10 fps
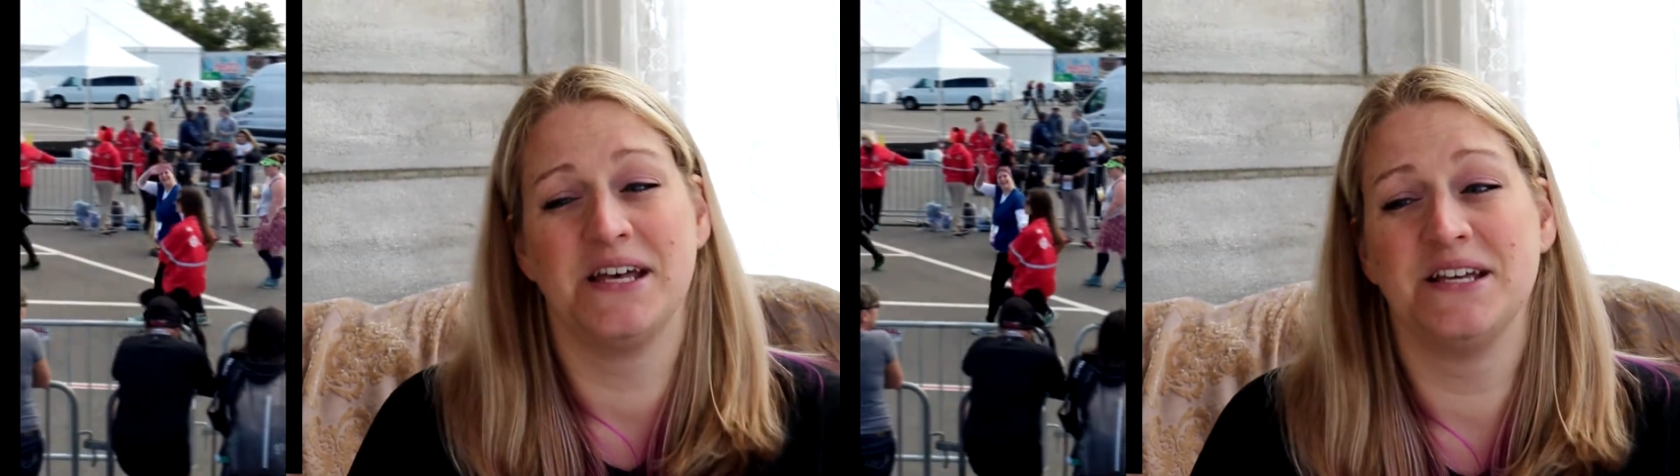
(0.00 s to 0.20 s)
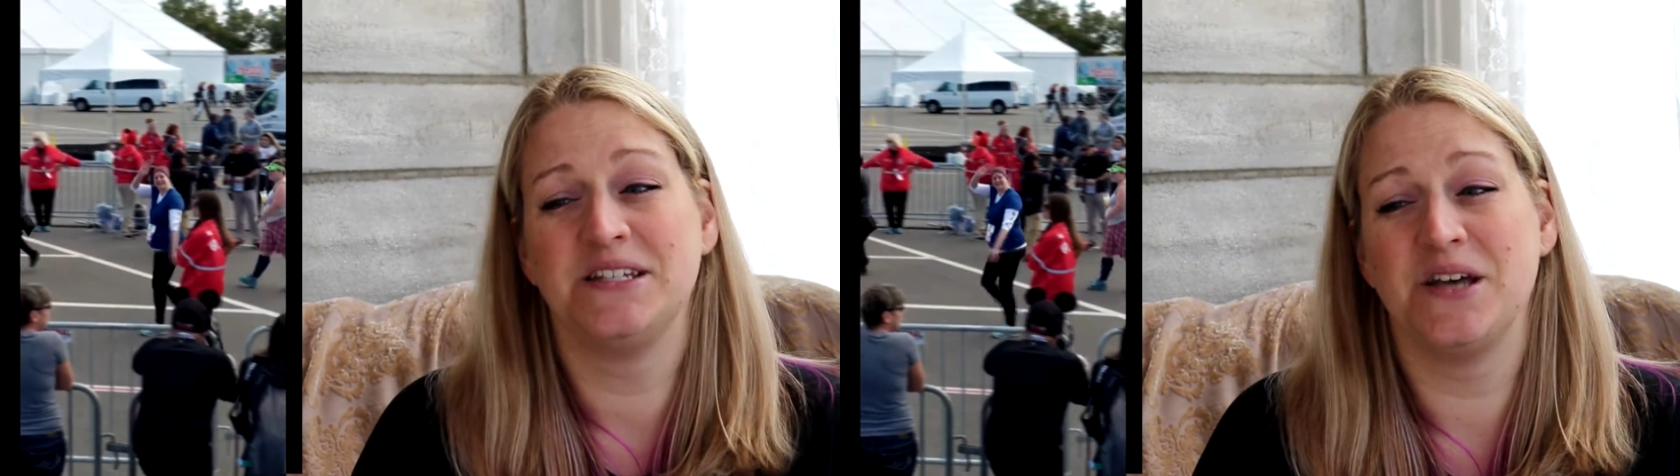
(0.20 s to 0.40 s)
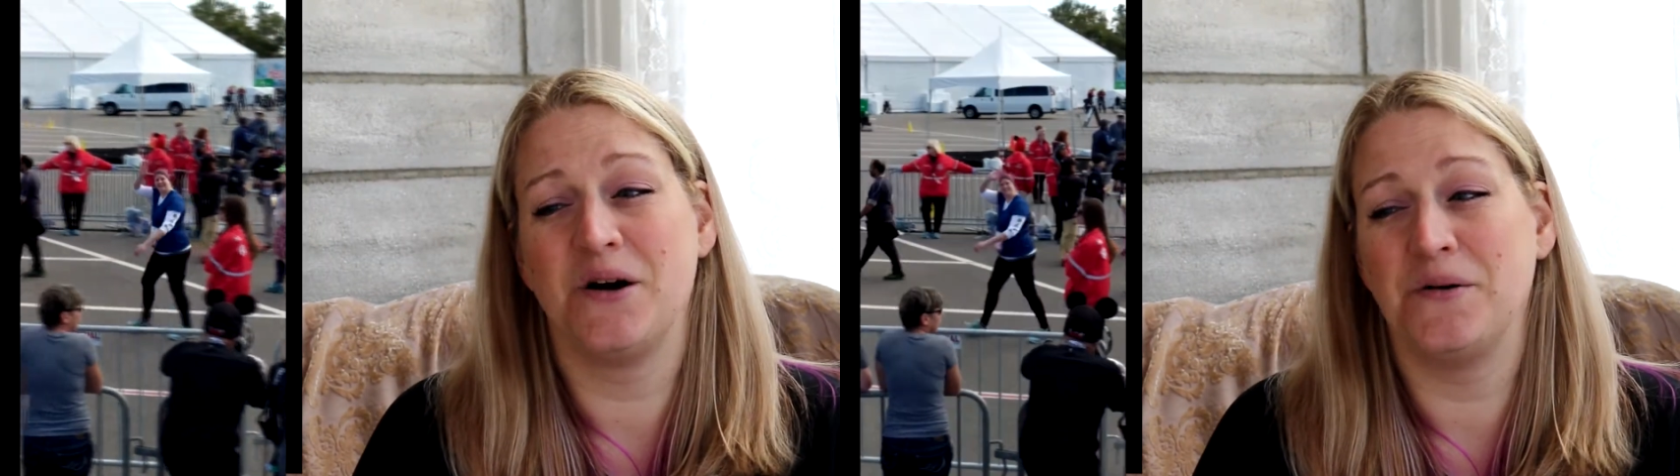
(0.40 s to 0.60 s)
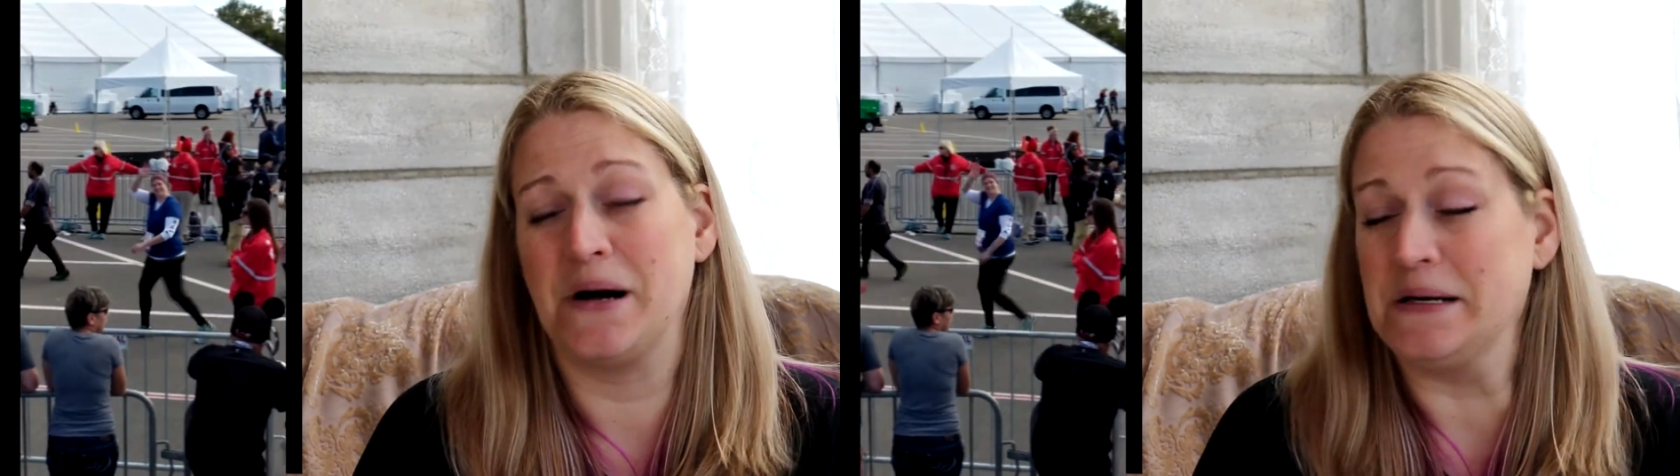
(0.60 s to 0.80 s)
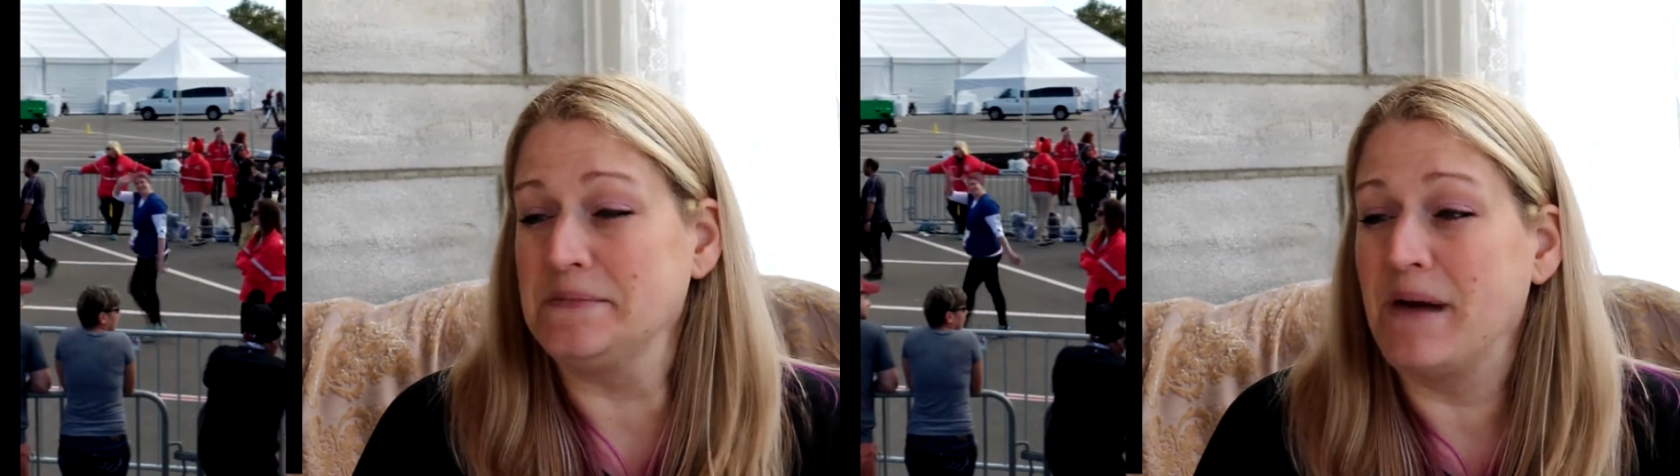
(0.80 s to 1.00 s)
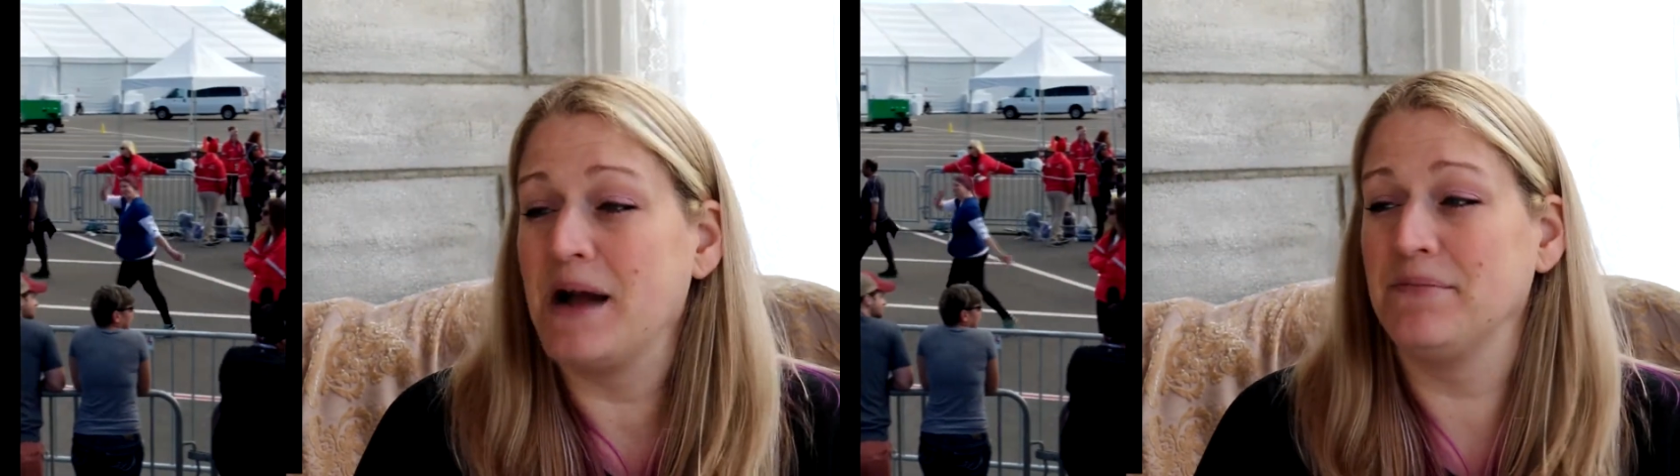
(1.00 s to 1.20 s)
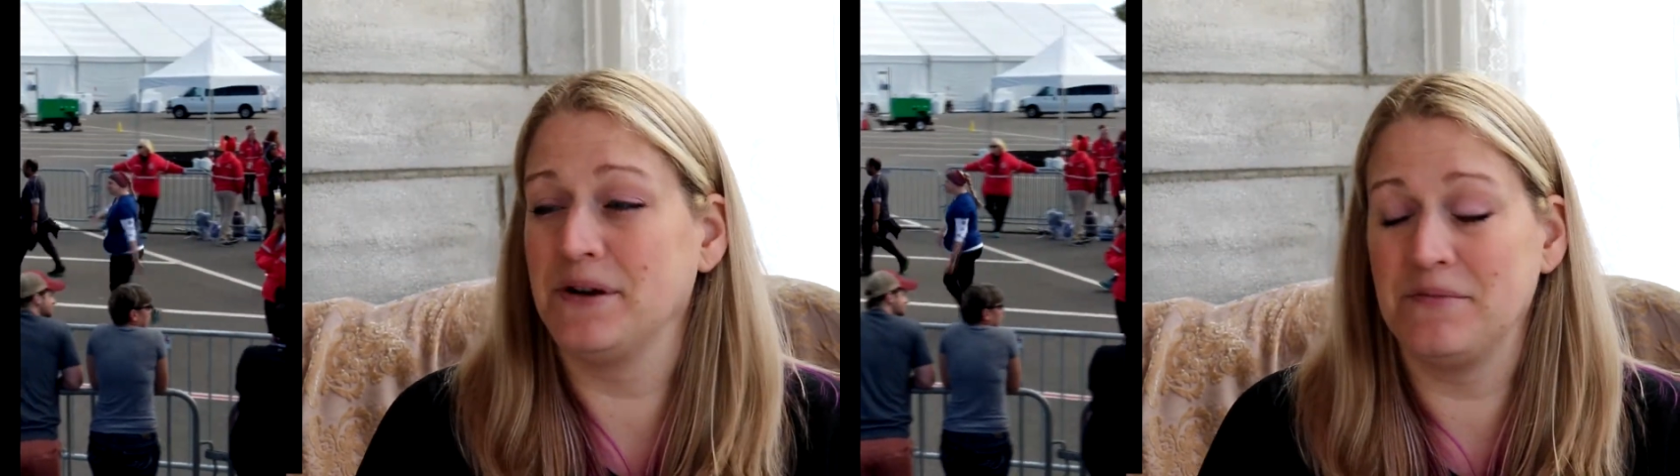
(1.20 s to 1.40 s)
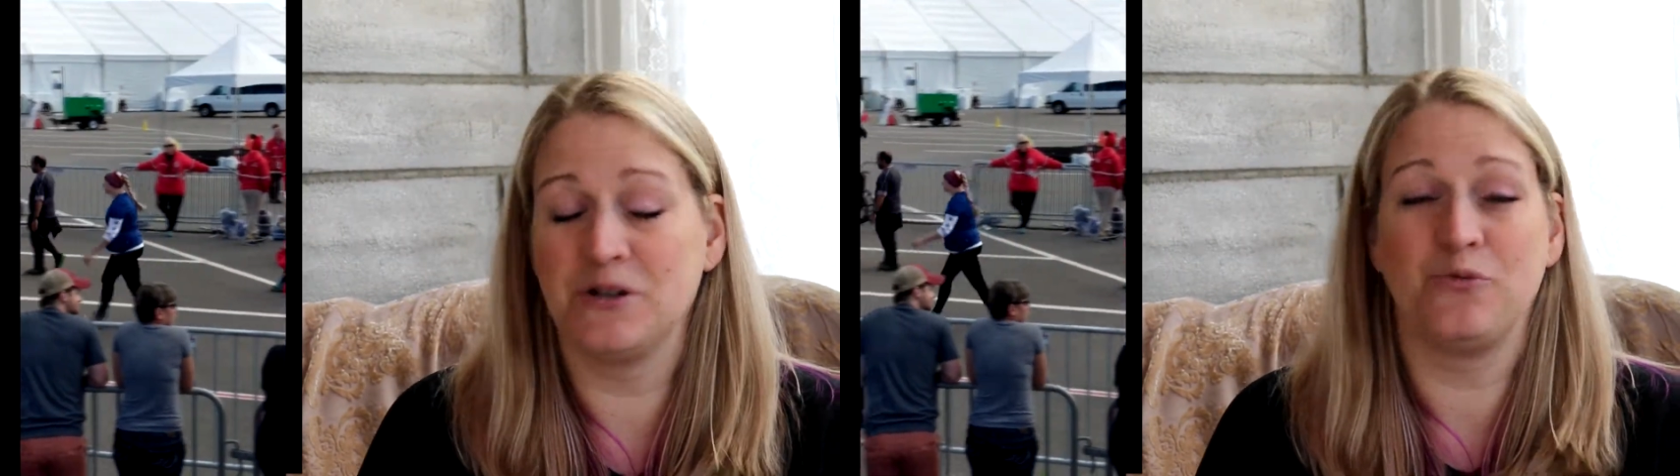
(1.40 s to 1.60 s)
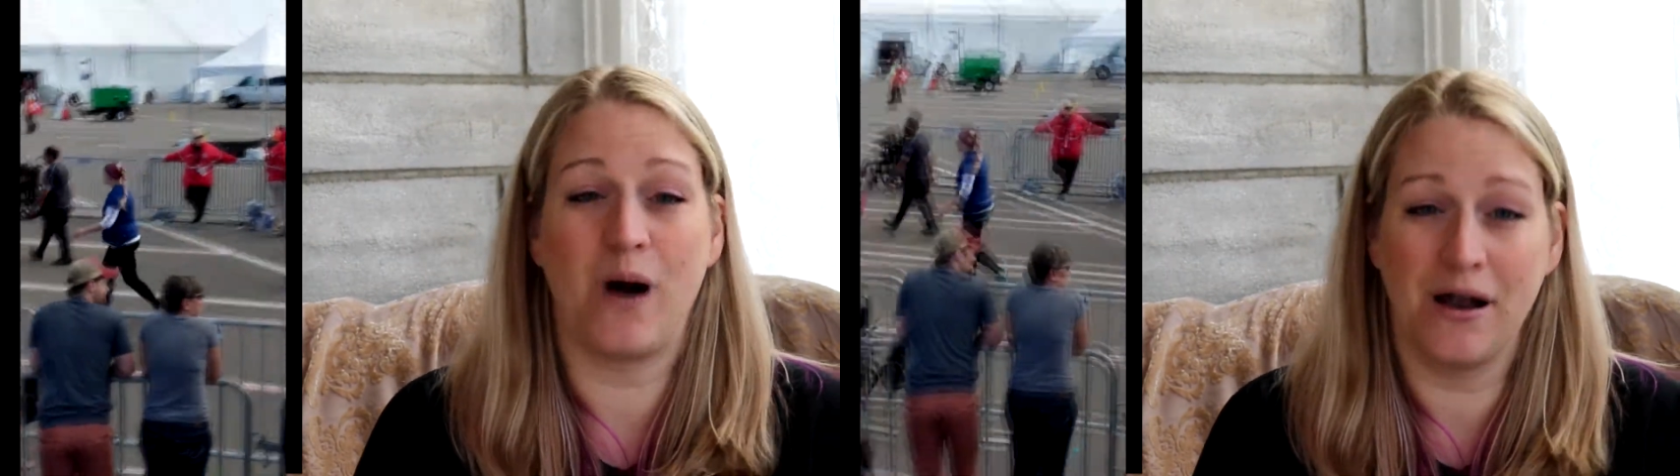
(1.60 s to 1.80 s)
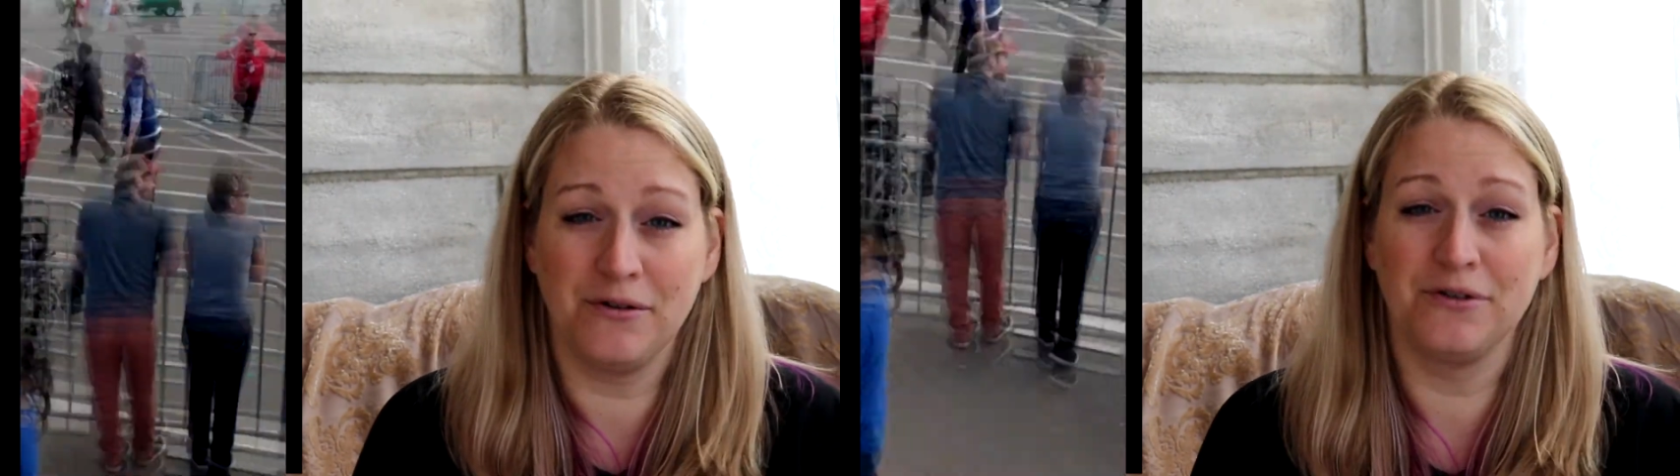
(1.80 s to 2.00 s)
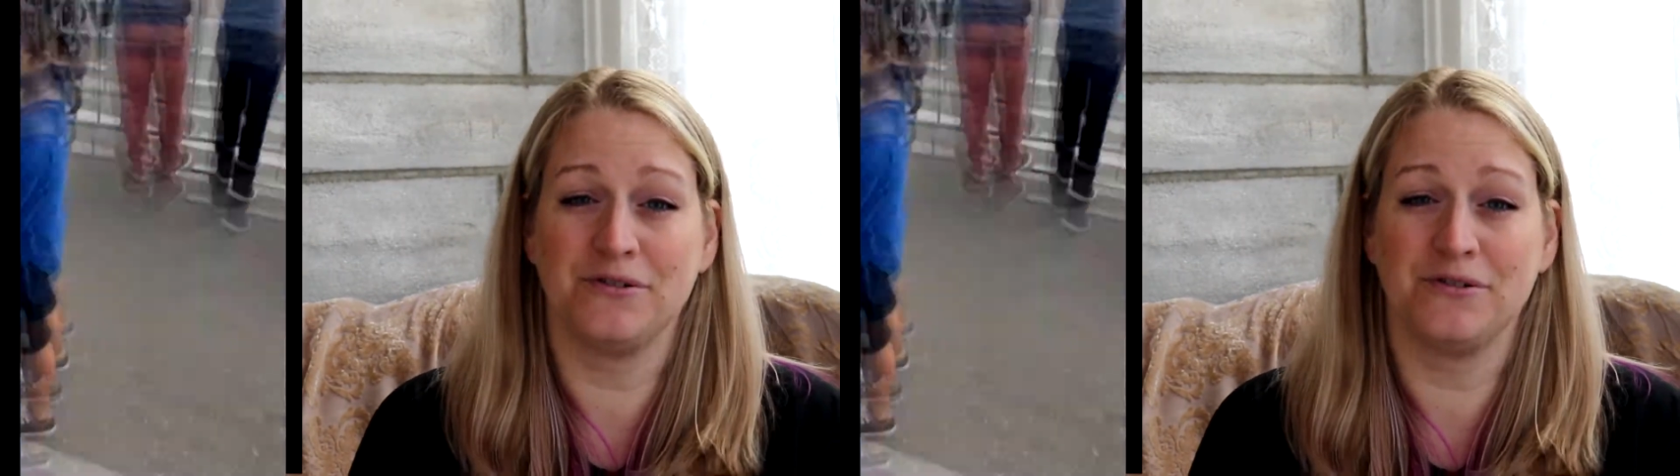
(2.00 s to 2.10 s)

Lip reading: so I pretty much waddled